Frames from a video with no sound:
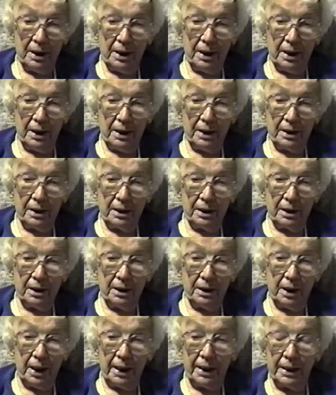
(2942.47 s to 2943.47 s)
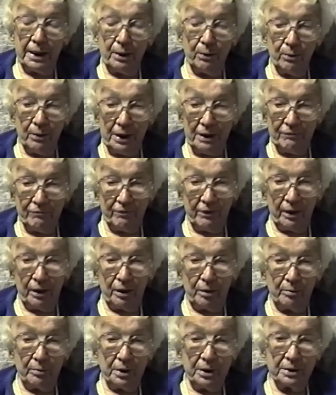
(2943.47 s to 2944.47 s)
And he went for
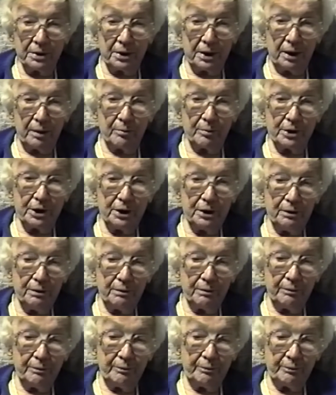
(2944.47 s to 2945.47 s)
them some too.